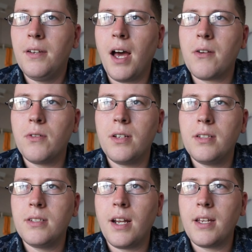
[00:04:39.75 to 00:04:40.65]
not
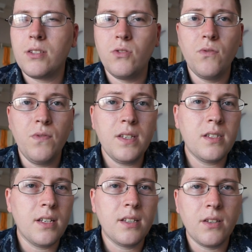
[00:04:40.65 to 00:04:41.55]
only did I get to
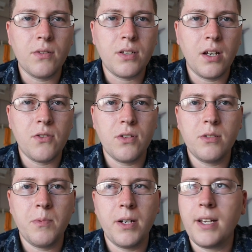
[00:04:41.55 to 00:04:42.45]
visit those
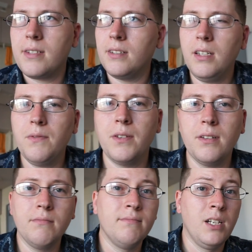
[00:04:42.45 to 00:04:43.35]
countries, but I get to live
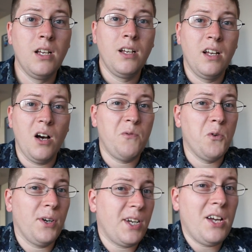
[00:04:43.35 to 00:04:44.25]
in a
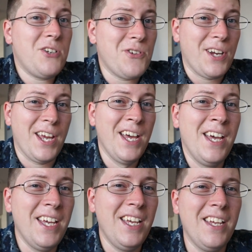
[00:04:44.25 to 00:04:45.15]
foreign country.
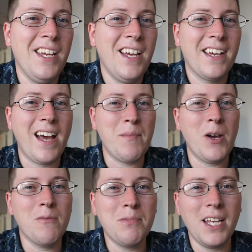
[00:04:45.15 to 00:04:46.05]
Got
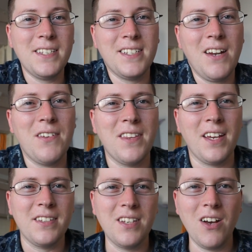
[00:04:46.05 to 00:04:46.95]
my own place and
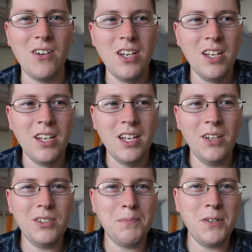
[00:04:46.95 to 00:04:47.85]
everything, so
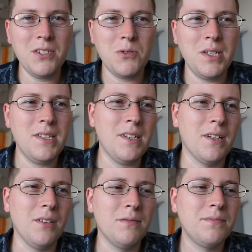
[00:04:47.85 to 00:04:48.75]
it was a pretty sweet
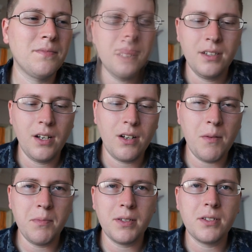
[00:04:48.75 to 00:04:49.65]
deal. You know, a
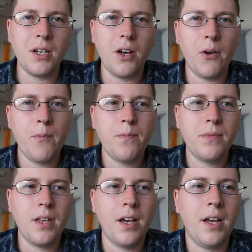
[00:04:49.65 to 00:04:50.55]
couple months ago,
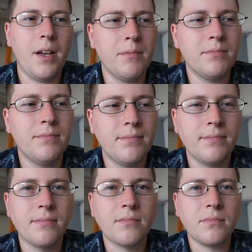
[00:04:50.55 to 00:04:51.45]

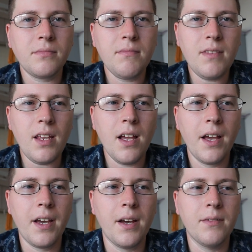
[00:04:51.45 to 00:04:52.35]

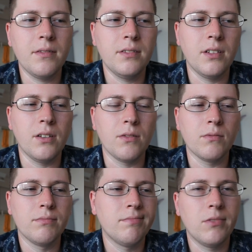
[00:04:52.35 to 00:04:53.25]
I got, you
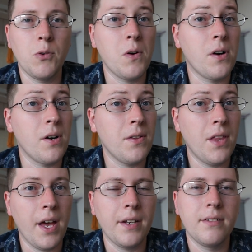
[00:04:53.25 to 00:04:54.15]
know, the word
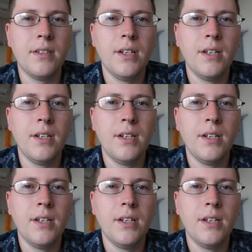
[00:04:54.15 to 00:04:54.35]
that